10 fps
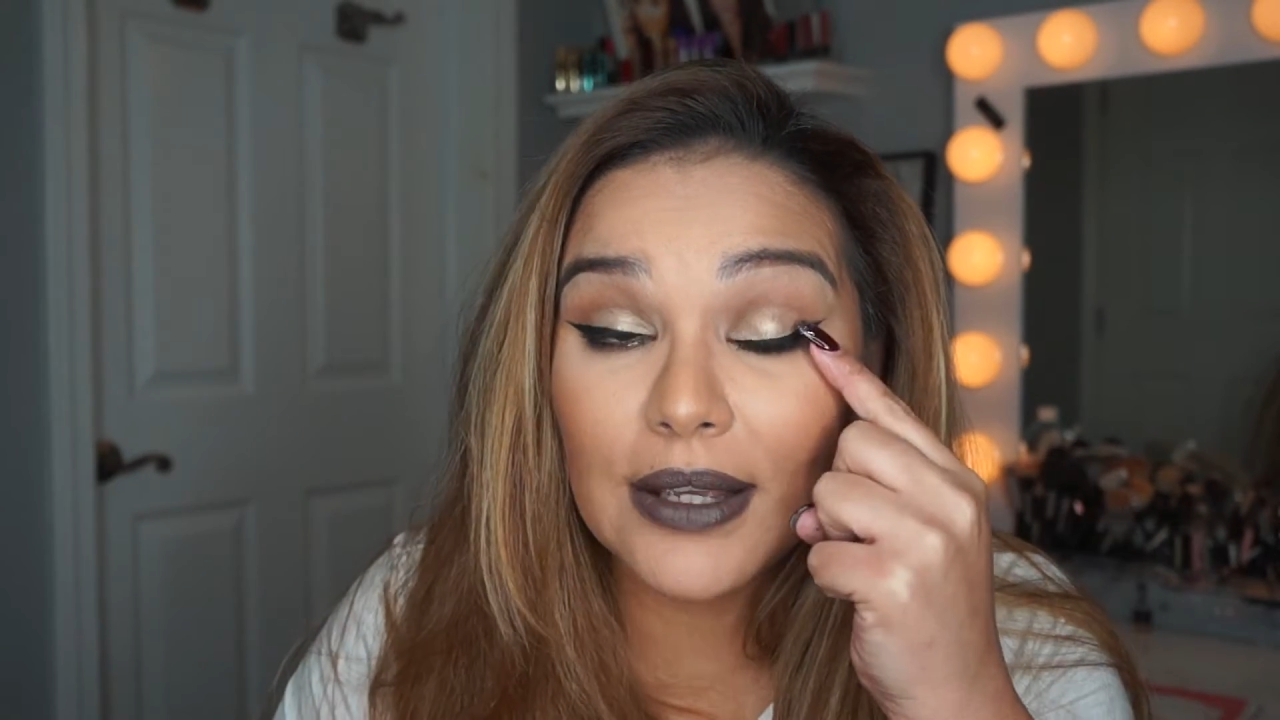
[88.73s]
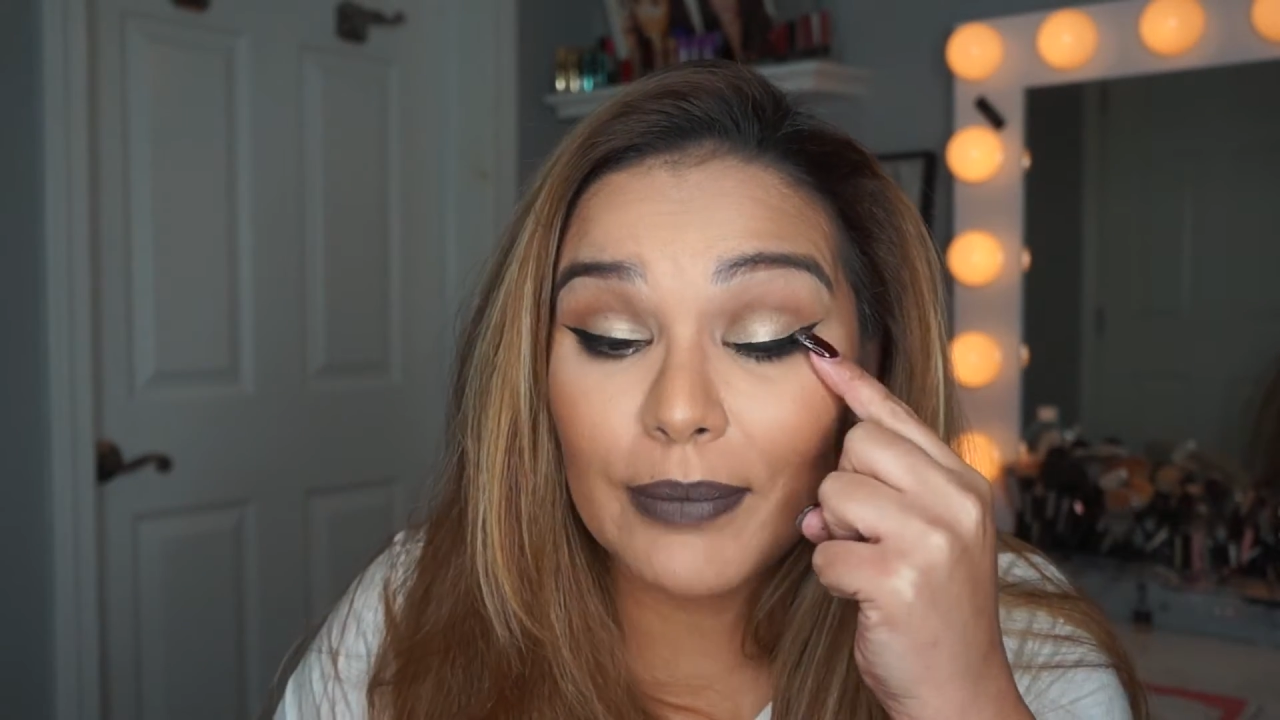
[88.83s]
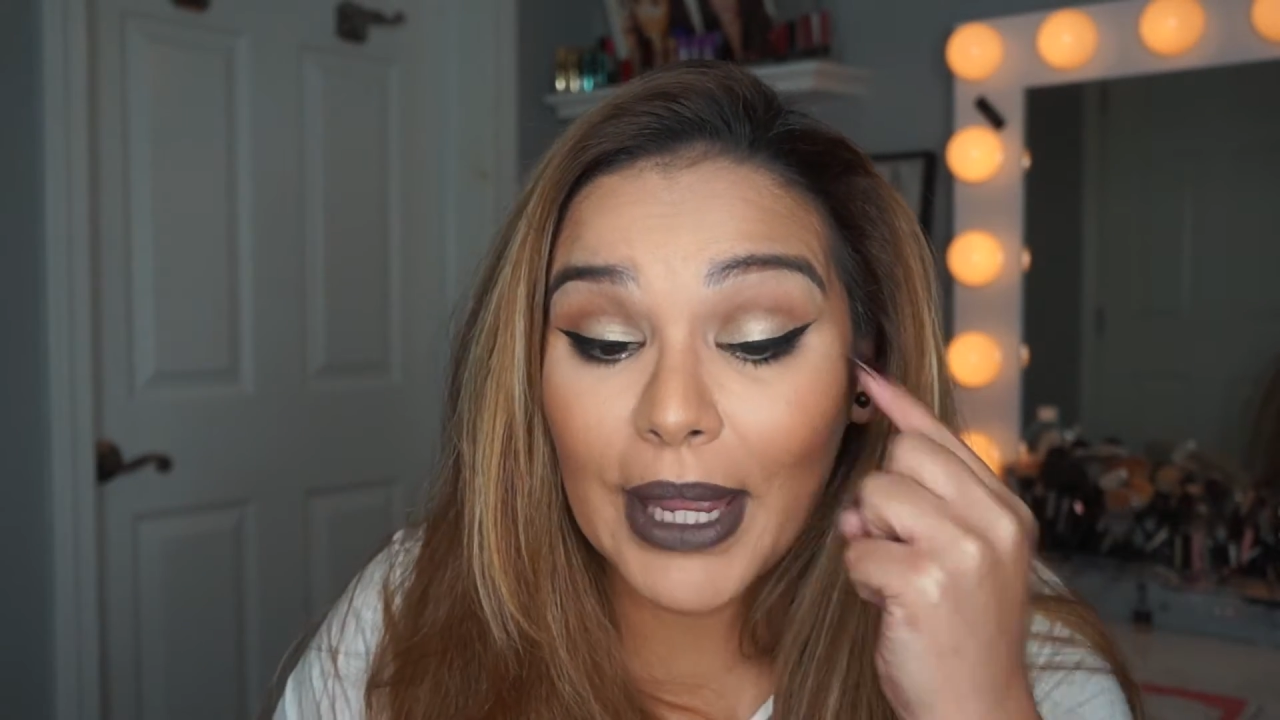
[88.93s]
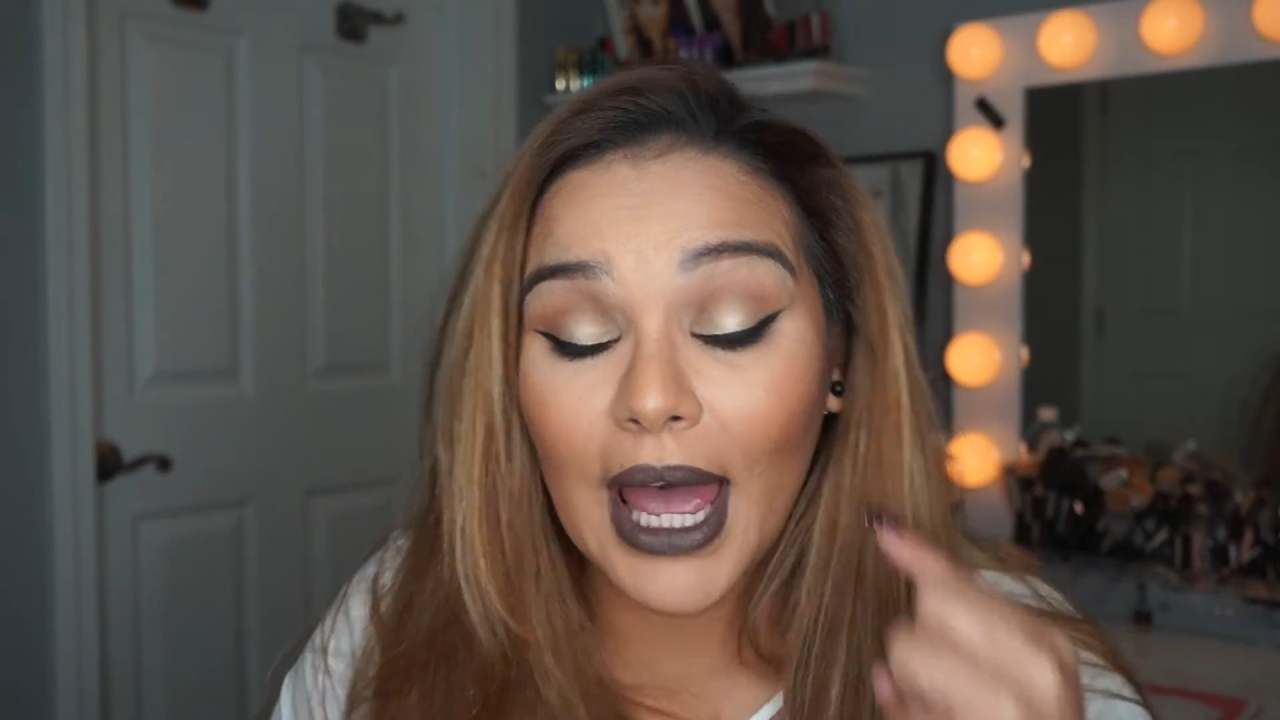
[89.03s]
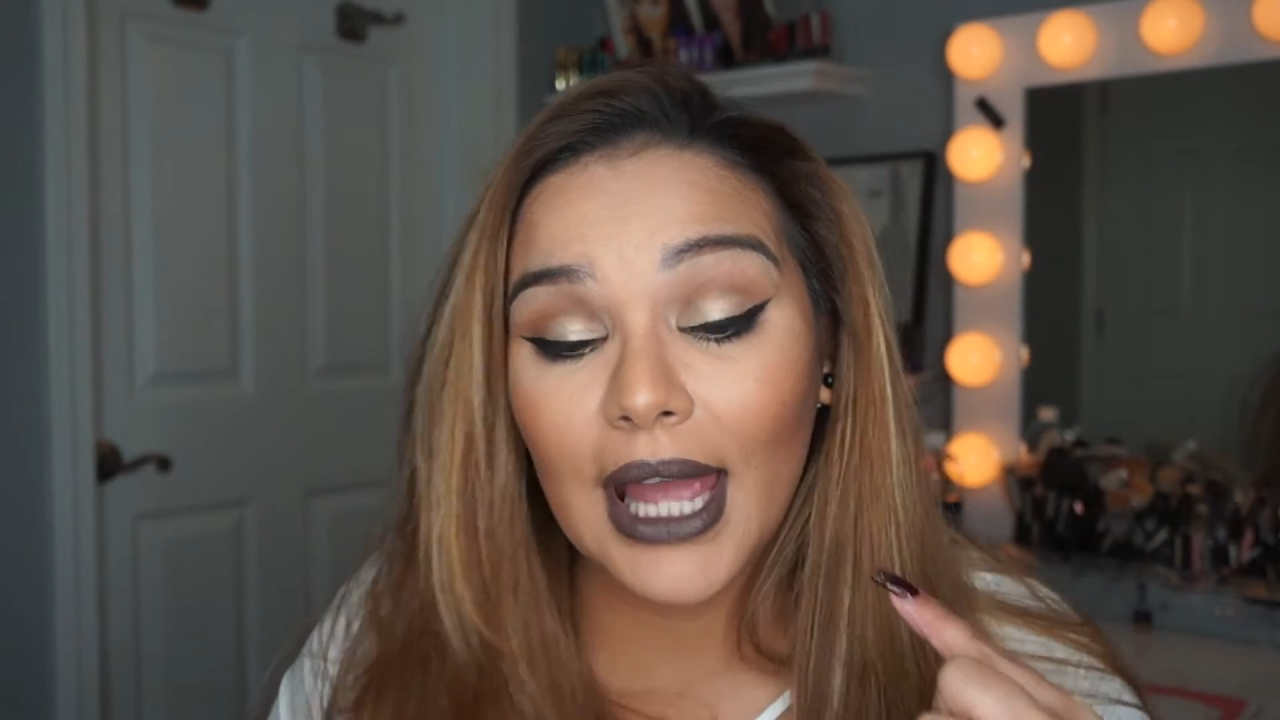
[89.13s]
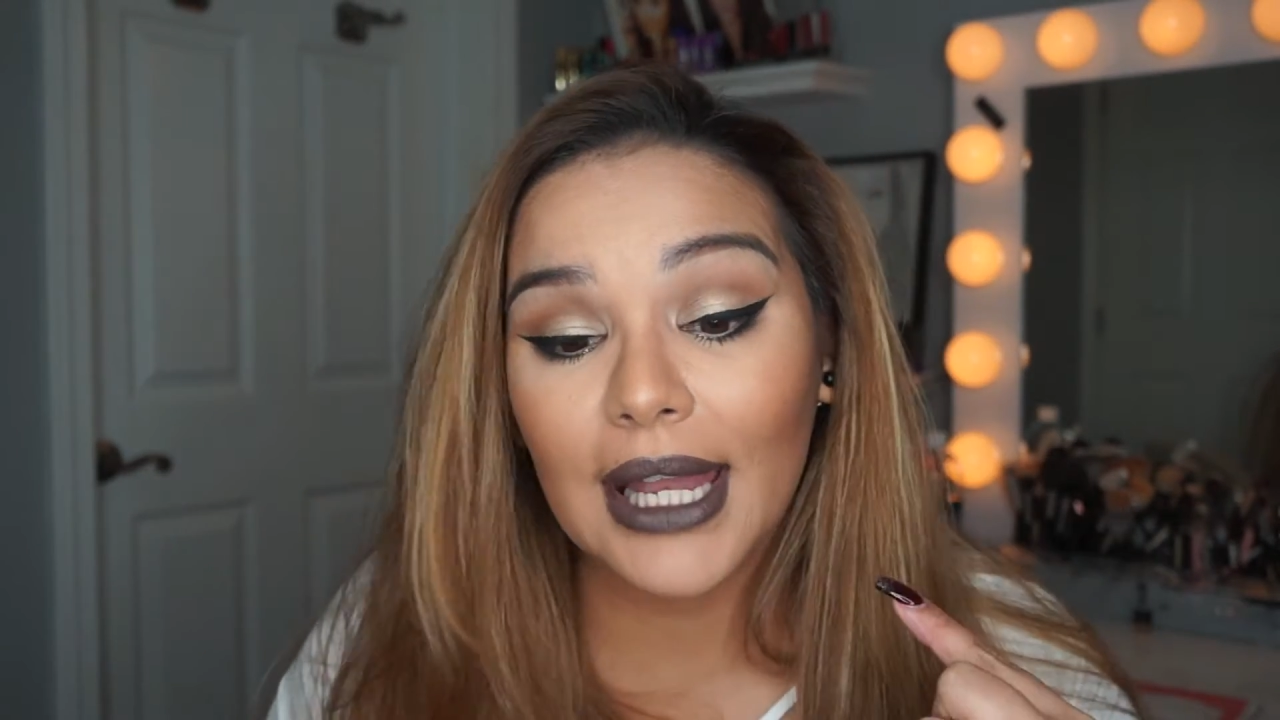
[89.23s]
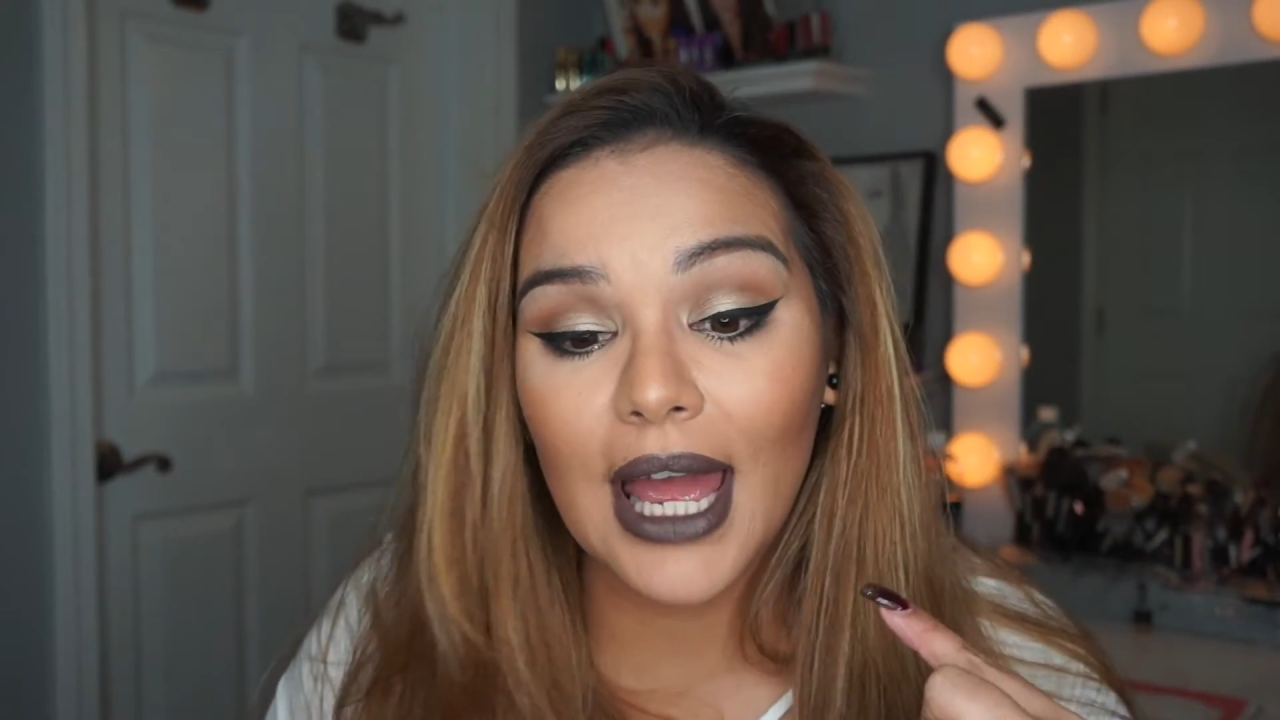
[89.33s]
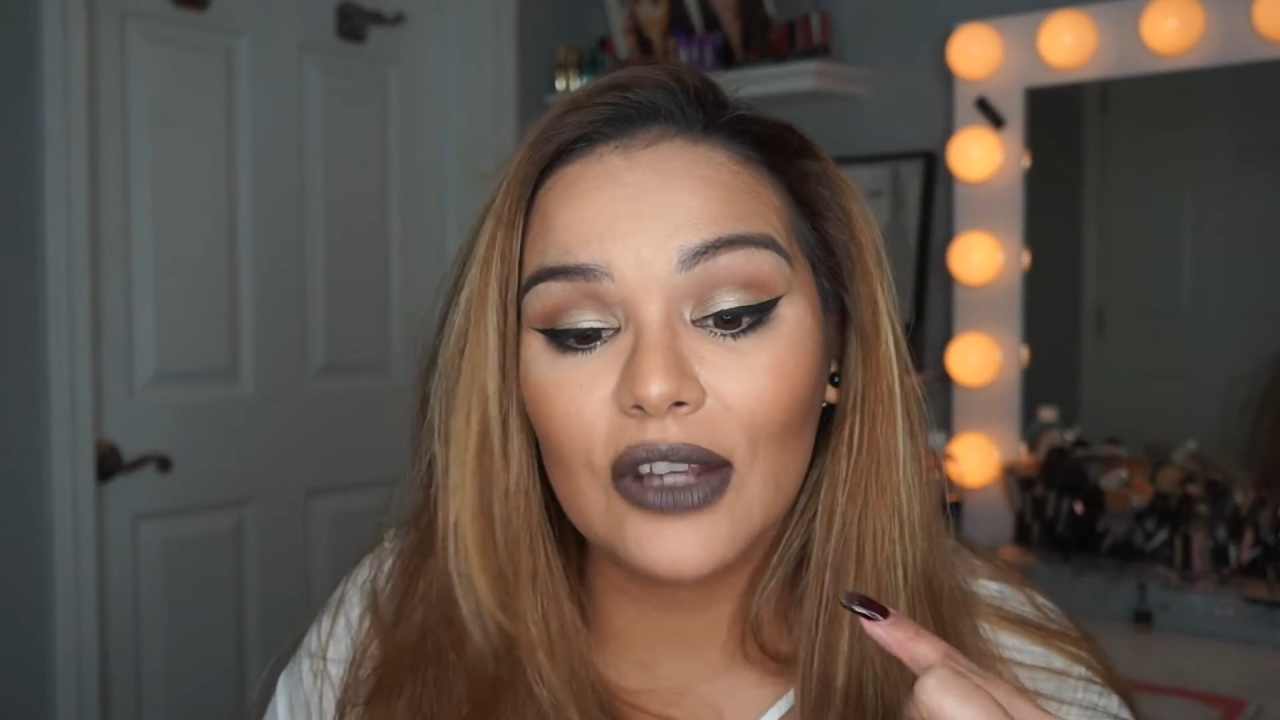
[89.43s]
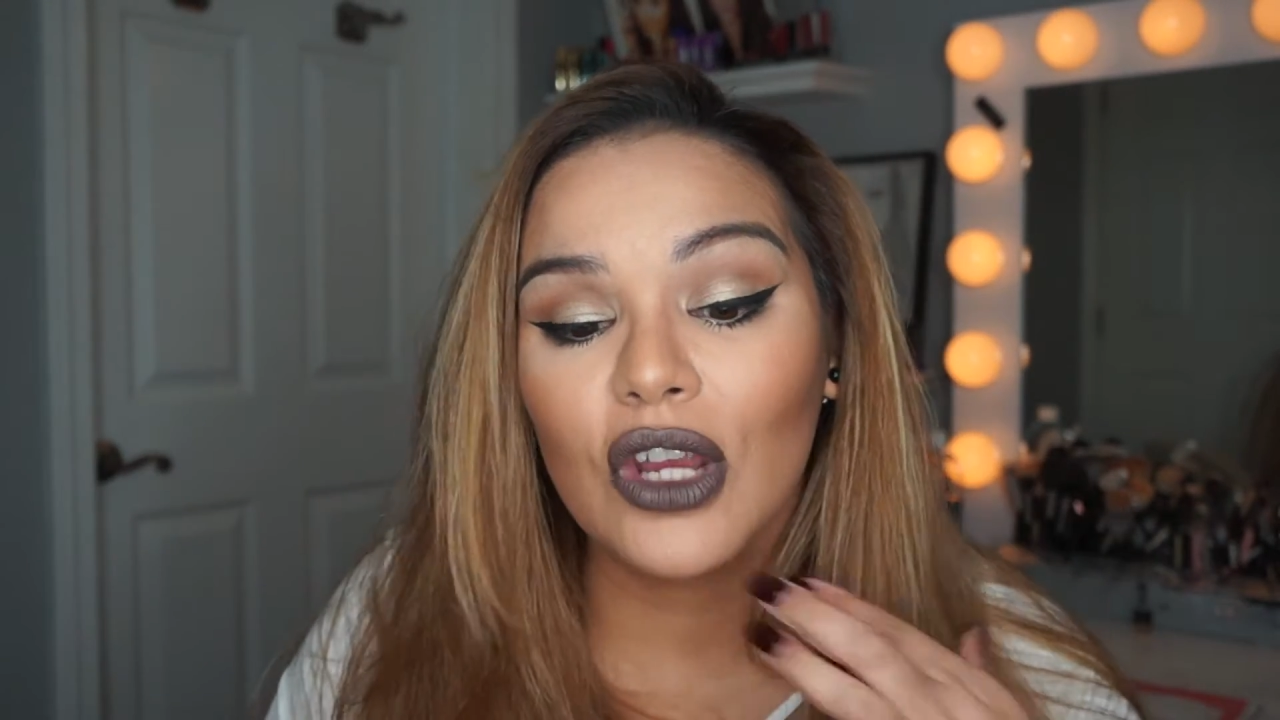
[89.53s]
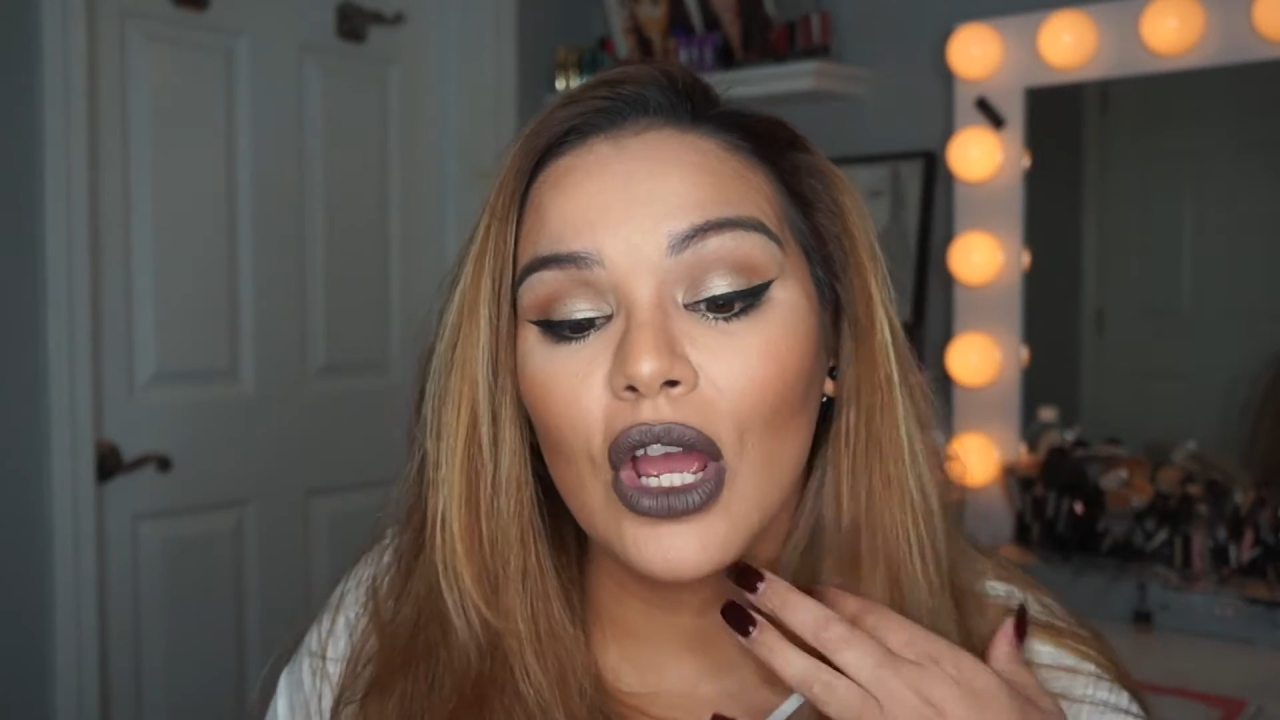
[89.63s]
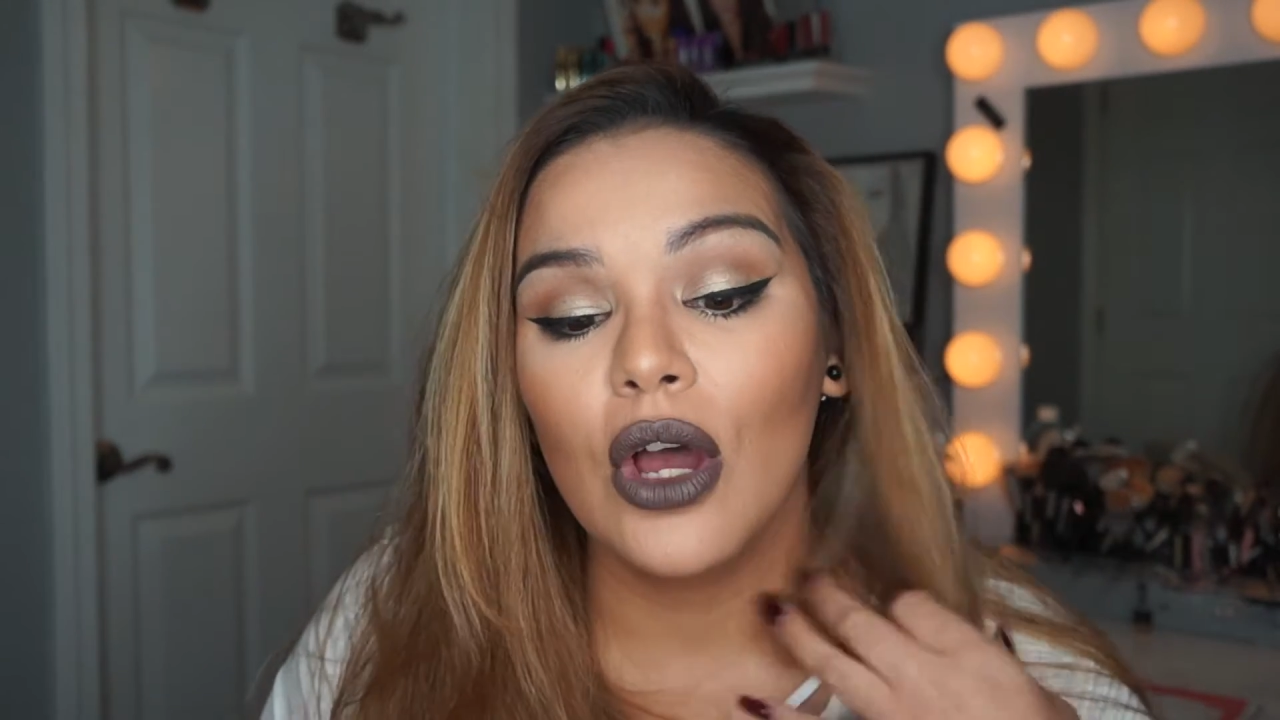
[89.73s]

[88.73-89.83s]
of my eyelash